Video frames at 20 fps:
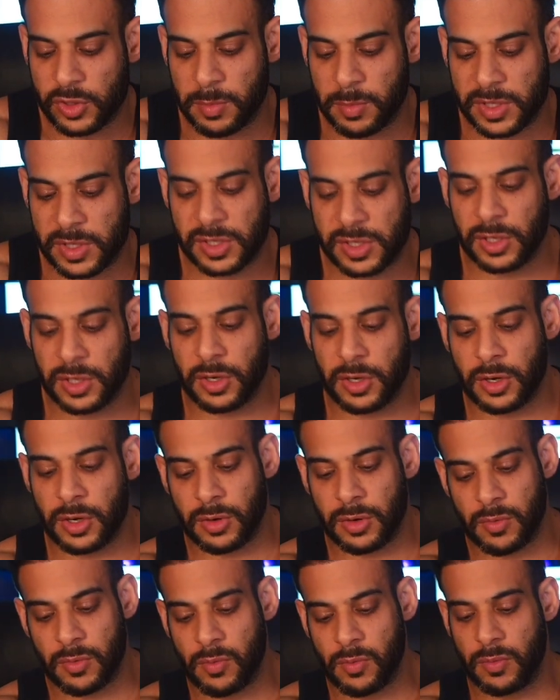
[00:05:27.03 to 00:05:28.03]

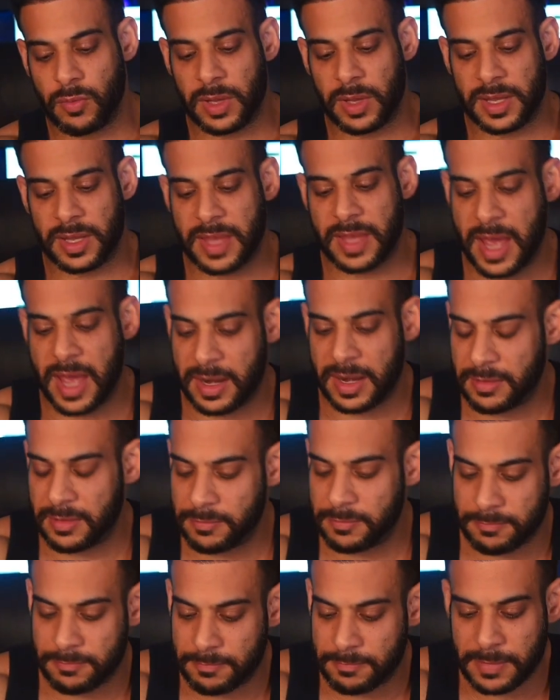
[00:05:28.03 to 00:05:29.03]
muscular like
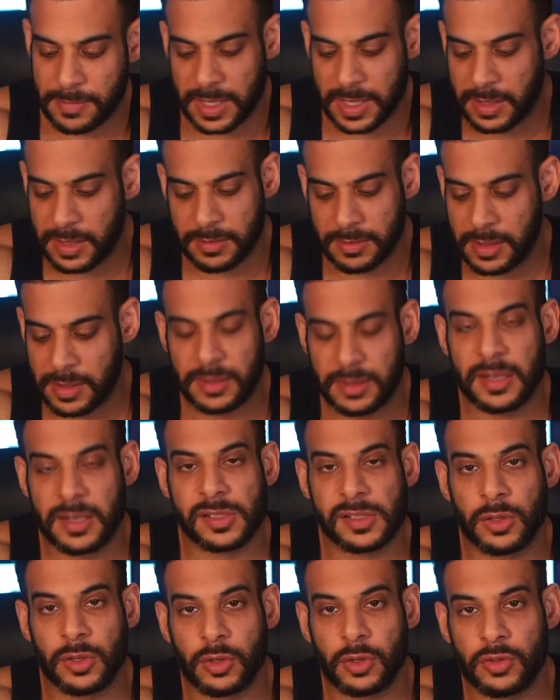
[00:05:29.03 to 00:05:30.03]
that, it
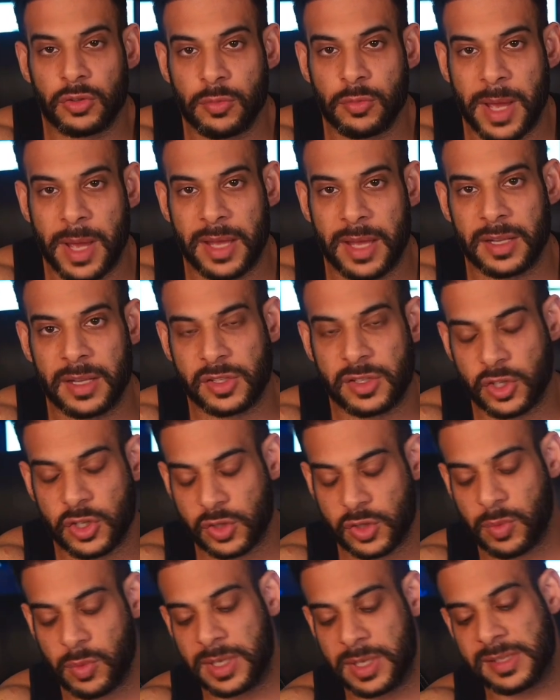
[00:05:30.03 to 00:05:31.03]
doesn't look too bad. It's
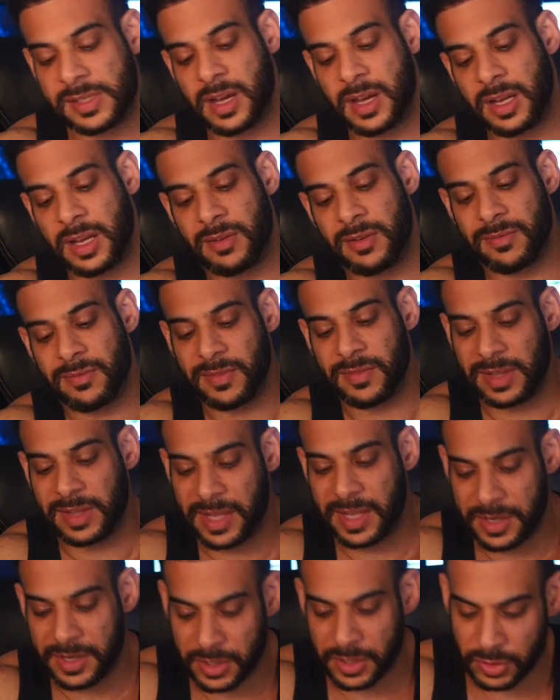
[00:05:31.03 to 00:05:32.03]
just when he's kind of
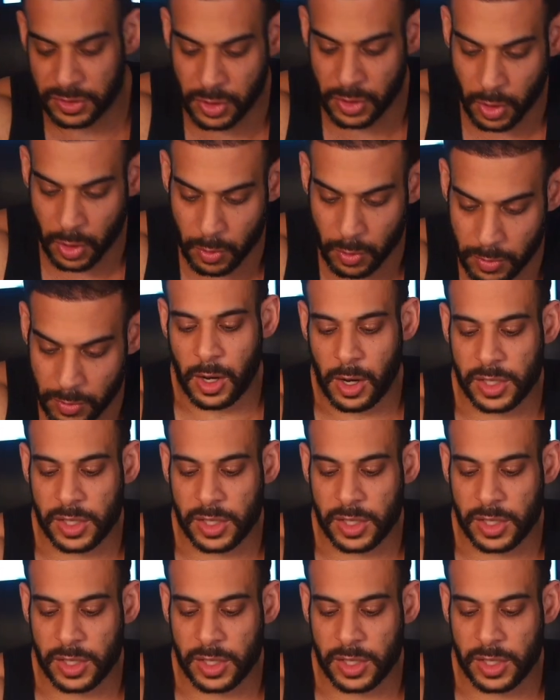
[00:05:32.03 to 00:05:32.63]
letting it go.